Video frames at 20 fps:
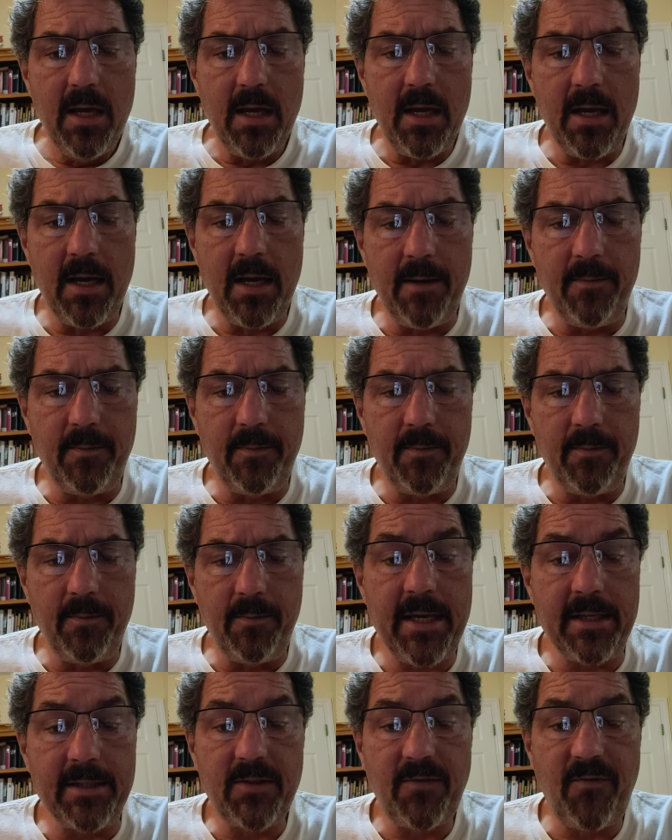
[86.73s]
Um,
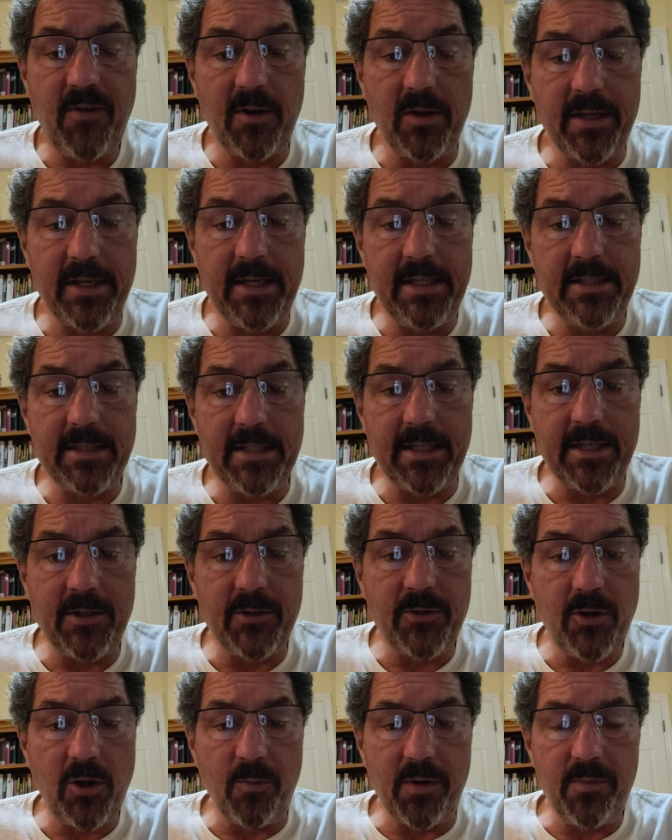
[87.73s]
king's fairly easy to
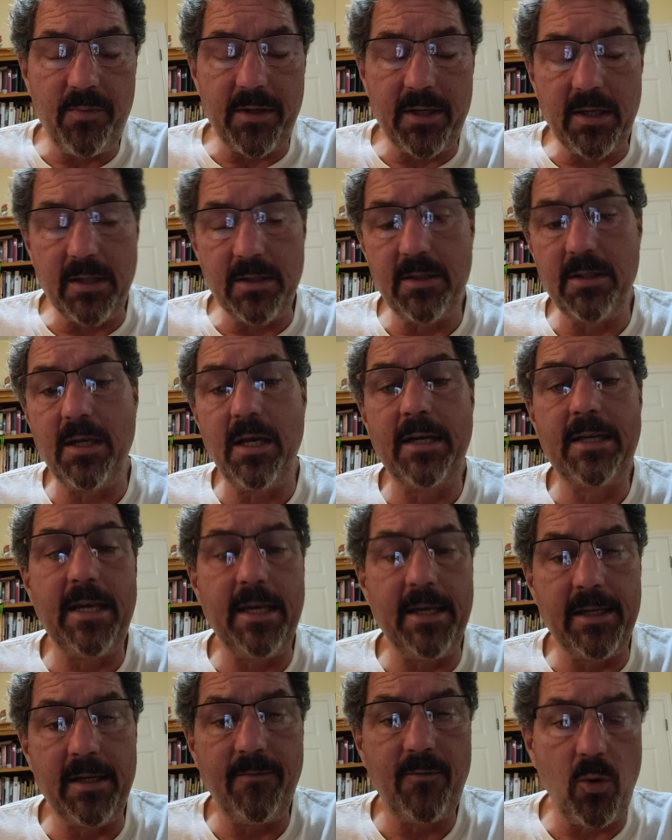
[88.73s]
interpret because a
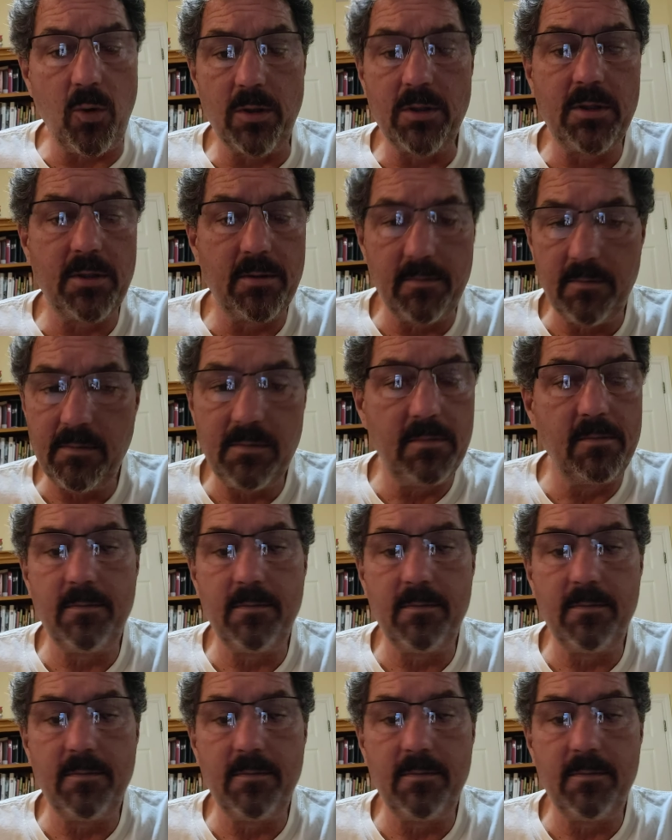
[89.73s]
king, of course,